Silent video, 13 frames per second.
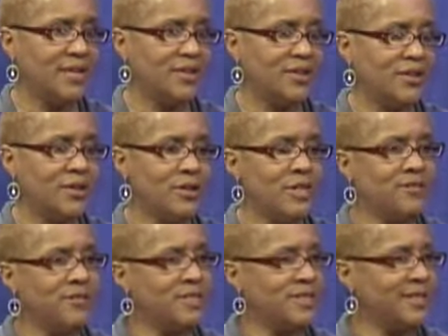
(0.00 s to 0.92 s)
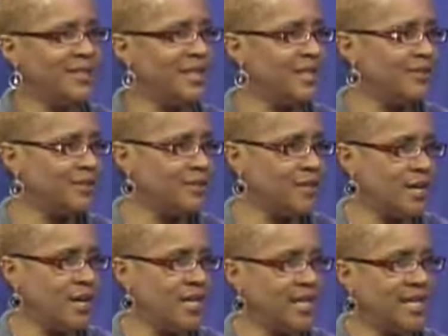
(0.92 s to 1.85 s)
You know, if it's a love
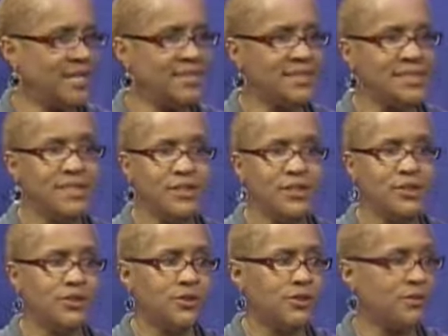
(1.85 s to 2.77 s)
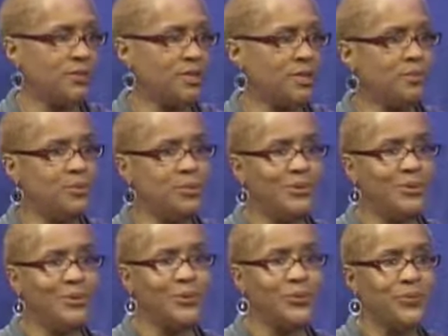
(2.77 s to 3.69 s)
song and I see two
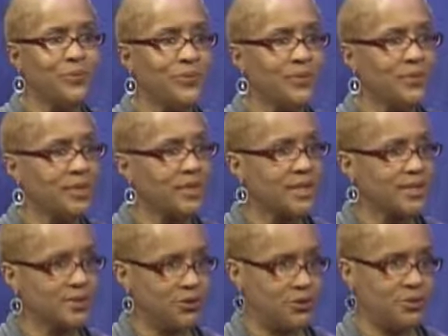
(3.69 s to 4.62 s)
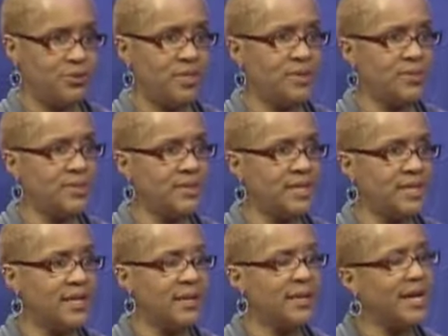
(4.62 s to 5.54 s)
people
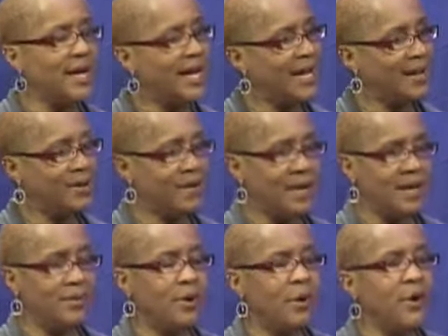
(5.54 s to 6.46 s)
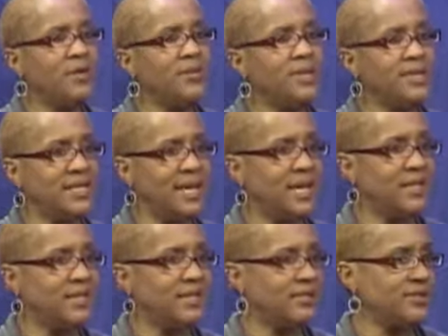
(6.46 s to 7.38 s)
there, I'm hoping that
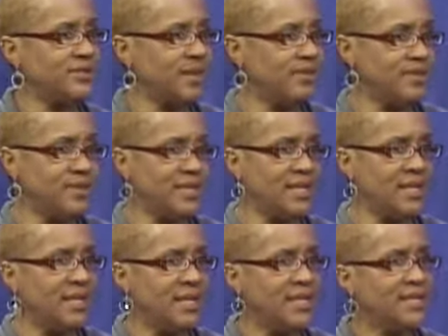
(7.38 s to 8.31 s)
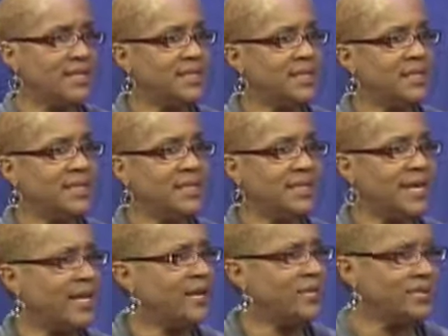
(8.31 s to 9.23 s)
there's something
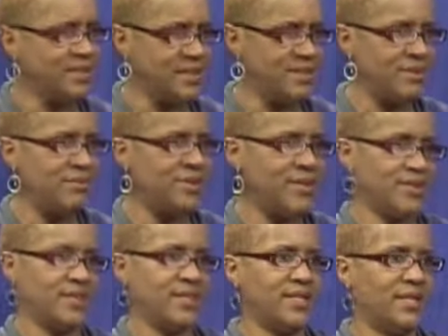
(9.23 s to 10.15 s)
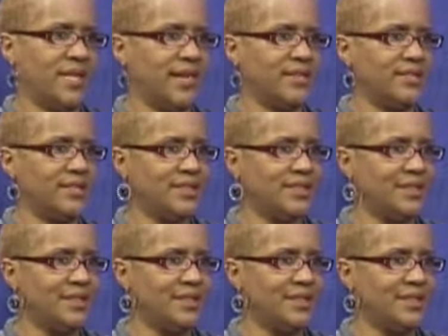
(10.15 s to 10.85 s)
that helps them to make a connection.